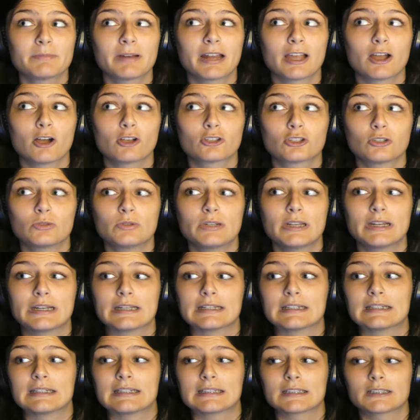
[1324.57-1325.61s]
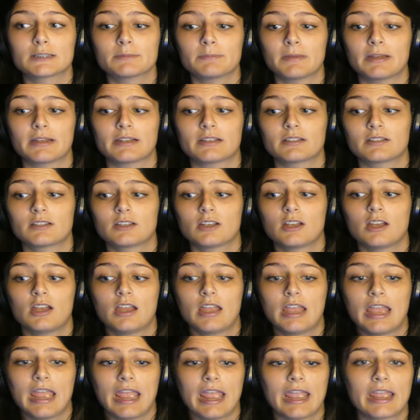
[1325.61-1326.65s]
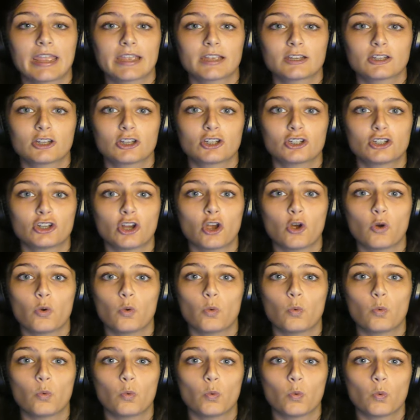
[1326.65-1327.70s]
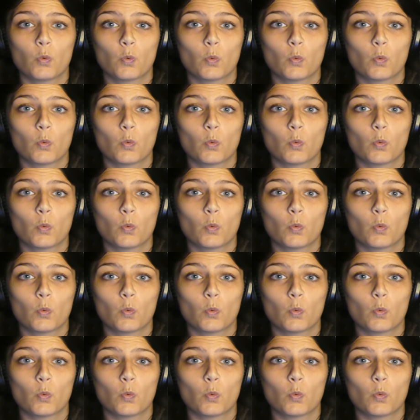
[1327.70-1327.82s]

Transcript: but I also didn't expect Hank to show